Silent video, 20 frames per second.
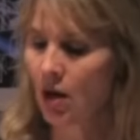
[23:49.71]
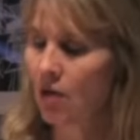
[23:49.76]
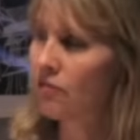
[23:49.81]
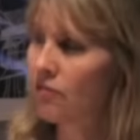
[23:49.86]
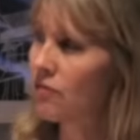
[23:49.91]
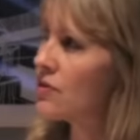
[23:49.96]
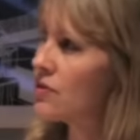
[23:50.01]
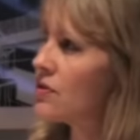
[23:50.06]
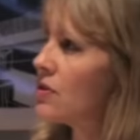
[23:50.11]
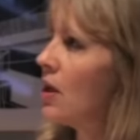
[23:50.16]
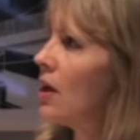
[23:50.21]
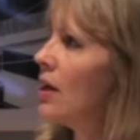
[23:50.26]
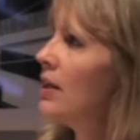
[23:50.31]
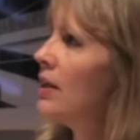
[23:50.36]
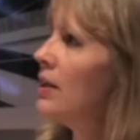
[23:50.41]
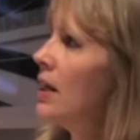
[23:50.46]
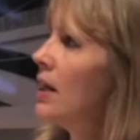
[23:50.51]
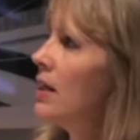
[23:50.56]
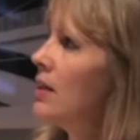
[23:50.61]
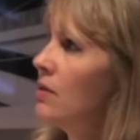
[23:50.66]
For sign,
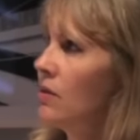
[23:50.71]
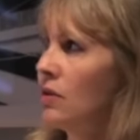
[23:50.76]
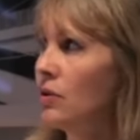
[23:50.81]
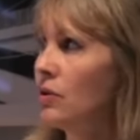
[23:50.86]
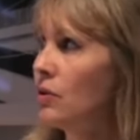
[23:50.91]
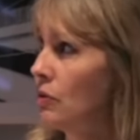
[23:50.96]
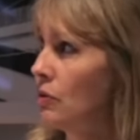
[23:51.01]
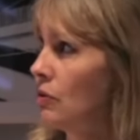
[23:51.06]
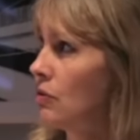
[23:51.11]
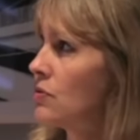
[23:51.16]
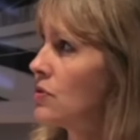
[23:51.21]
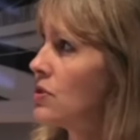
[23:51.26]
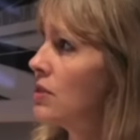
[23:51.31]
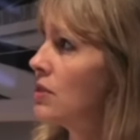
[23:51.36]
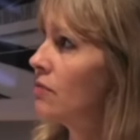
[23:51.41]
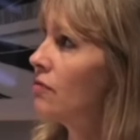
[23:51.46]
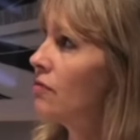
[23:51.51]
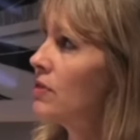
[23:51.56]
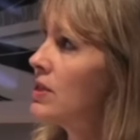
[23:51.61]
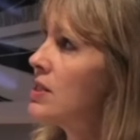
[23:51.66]
there's
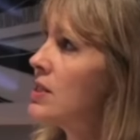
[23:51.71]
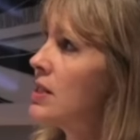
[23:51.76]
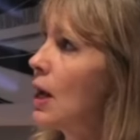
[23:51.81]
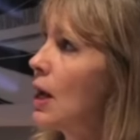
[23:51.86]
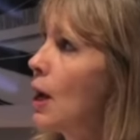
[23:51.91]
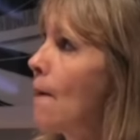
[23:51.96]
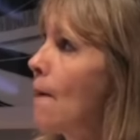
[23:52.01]
different